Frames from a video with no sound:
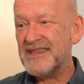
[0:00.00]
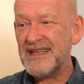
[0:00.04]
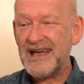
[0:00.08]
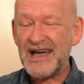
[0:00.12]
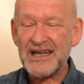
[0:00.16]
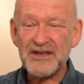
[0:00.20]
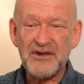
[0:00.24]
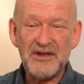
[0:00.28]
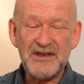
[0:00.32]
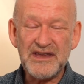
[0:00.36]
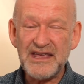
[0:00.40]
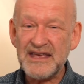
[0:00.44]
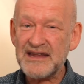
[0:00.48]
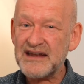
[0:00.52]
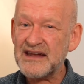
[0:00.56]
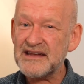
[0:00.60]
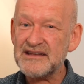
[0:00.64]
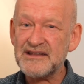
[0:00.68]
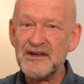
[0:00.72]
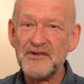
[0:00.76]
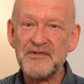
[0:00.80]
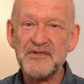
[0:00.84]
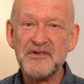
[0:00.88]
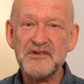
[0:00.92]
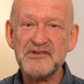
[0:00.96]
I couldn't hear any
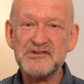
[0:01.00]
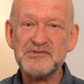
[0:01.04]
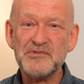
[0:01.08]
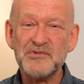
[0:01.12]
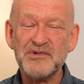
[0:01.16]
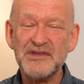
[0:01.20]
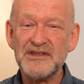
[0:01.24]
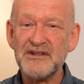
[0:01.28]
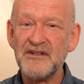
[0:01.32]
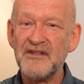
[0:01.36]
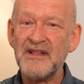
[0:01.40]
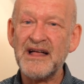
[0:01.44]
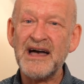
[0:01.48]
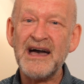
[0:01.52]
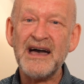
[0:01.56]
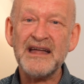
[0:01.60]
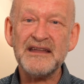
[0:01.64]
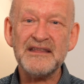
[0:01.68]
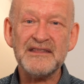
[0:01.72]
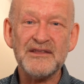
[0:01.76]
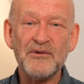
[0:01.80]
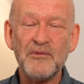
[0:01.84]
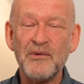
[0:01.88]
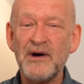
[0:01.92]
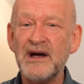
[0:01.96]
difference between the LAN
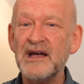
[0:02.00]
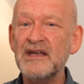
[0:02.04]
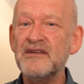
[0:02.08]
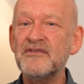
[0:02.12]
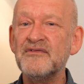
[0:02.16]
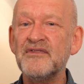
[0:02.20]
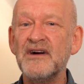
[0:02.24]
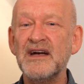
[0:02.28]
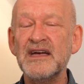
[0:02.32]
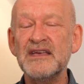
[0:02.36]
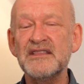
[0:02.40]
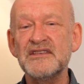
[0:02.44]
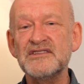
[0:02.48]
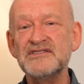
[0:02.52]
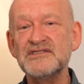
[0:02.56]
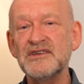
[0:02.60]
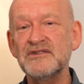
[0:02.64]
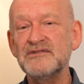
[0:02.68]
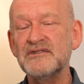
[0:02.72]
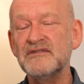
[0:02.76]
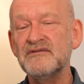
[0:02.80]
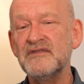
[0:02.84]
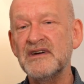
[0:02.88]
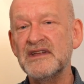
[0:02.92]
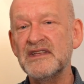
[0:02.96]
and the Wi-Fi. They
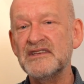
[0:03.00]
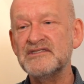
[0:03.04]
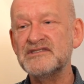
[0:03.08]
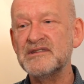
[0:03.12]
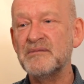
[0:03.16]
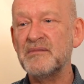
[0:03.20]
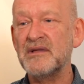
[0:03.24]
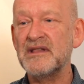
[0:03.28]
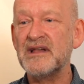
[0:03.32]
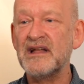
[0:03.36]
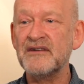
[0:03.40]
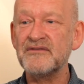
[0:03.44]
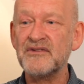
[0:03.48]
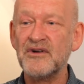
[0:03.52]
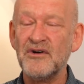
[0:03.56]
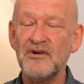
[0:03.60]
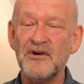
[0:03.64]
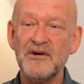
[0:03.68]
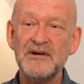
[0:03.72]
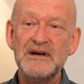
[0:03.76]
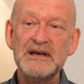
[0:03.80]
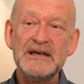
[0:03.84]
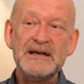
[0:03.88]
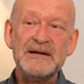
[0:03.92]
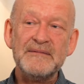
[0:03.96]
sounded very similar. I've
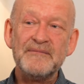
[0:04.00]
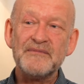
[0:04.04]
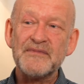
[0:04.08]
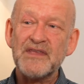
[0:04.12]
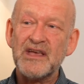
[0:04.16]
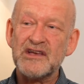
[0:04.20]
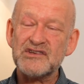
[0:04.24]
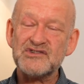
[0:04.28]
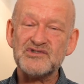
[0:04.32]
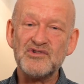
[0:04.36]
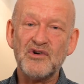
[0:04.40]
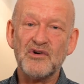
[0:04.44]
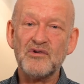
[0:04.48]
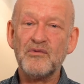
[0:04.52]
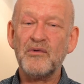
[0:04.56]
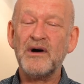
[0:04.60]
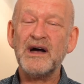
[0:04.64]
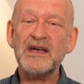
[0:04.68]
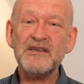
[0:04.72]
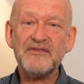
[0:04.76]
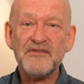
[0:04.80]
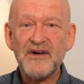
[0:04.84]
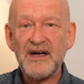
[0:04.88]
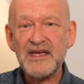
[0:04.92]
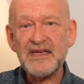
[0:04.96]
got a strong
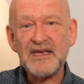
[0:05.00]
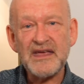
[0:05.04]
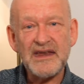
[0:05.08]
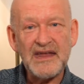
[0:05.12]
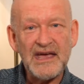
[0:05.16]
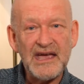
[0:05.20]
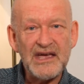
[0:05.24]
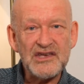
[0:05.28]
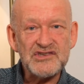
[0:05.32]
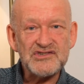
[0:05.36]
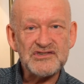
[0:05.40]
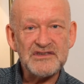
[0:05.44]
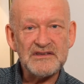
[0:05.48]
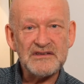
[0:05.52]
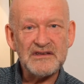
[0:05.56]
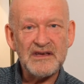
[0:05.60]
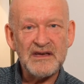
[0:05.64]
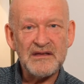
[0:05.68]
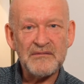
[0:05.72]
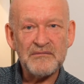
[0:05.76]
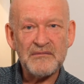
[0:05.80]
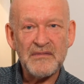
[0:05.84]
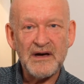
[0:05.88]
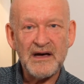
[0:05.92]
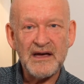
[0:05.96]
Wi-Fi connection
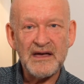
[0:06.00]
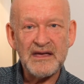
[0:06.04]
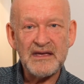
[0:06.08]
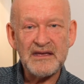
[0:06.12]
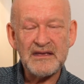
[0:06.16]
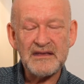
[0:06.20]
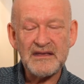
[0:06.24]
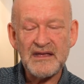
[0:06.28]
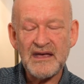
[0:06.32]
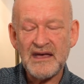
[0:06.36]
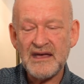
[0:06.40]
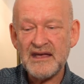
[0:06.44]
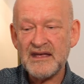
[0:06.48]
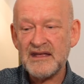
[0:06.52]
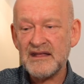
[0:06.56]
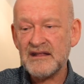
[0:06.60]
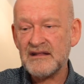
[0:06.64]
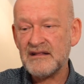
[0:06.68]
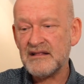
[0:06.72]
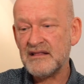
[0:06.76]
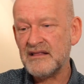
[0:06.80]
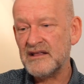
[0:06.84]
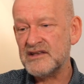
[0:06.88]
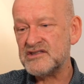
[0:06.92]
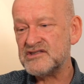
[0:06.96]
in my
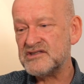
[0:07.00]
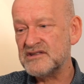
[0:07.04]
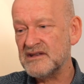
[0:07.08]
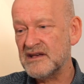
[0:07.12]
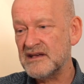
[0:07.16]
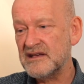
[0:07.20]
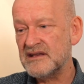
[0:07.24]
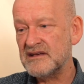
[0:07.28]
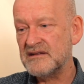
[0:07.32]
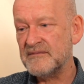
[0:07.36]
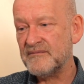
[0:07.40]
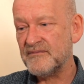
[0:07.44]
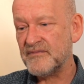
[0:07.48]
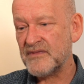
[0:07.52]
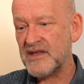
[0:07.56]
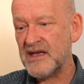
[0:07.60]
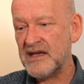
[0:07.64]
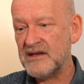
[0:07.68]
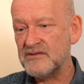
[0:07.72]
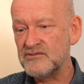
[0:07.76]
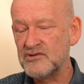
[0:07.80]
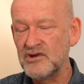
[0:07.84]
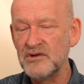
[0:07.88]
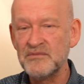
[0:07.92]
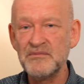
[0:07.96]
listening
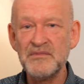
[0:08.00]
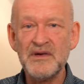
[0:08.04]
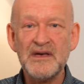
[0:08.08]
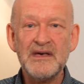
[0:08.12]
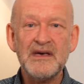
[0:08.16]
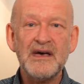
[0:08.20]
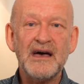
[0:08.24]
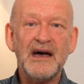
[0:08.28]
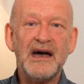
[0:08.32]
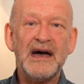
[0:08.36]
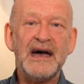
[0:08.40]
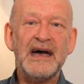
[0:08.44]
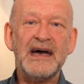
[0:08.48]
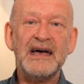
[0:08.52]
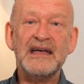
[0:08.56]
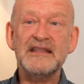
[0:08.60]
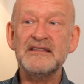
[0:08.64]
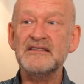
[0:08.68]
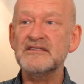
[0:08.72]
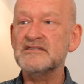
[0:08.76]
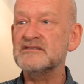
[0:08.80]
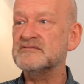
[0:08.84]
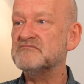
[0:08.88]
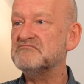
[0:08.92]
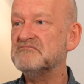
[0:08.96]
room,
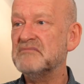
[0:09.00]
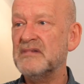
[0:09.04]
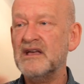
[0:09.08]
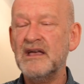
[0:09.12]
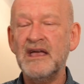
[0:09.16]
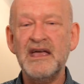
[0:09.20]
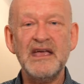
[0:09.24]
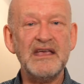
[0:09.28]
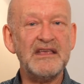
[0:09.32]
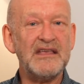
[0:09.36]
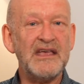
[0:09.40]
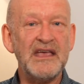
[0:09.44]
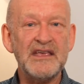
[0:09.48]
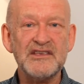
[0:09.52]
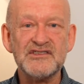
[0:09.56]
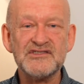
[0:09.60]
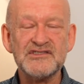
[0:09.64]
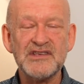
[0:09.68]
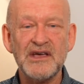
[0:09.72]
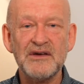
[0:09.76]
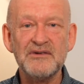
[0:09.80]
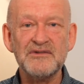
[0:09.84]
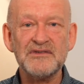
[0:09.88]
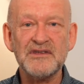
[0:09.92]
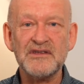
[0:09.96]
and it
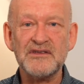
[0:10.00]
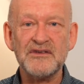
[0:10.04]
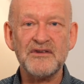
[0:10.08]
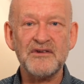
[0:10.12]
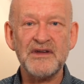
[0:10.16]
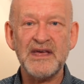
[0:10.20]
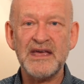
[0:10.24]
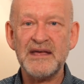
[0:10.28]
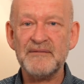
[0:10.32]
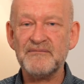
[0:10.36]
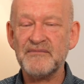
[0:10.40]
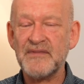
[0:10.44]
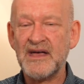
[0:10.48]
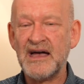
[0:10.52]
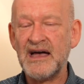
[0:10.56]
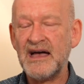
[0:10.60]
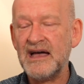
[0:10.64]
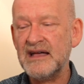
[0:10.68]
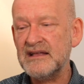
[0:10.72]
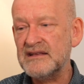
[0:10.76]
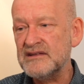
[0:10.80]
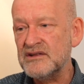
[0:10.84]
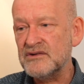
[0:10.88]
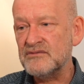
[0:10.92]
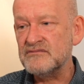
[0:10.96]
sounded great.
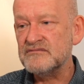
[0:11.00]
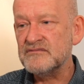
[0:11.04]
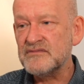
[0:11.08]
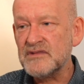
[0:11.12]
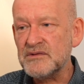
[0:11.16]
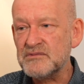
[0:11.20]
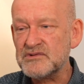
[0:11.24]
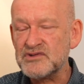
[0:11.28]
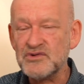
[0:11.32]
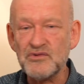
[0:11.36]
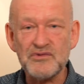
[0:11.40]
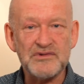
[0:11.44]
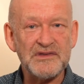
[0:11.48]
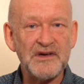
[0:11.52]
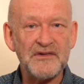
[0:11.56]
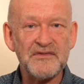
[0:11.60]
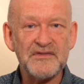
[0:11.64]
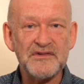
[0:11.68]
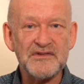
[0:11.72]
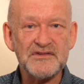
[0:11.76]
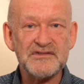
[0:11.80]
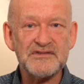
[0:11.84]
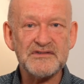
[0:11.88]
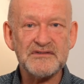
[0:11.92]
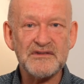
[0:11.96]
There was no
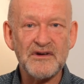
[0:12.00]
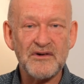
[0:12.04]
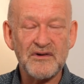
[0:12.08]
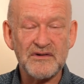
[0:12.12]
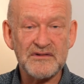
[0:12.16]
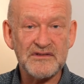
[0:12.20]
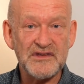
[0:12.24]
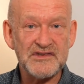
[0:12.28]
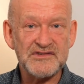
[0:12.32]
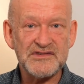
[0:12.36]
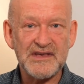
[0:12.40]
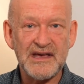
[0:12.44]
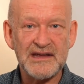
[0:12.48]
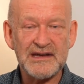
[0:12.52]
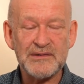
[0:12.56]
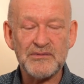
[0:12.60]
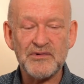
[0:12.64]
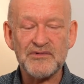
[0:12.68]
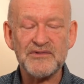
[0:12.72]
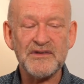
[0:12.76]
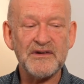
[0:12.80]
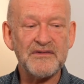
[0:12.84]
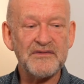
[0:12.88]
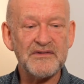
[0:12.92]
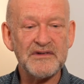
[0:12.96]
difference or discernible
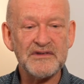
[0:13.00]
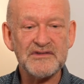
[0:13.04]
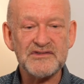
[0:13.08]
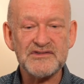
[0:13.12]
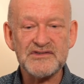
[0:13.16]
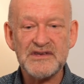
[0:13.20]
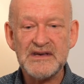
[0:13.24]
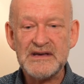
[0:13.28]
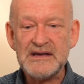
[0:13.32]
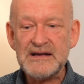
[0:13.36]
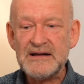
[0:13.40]
difference.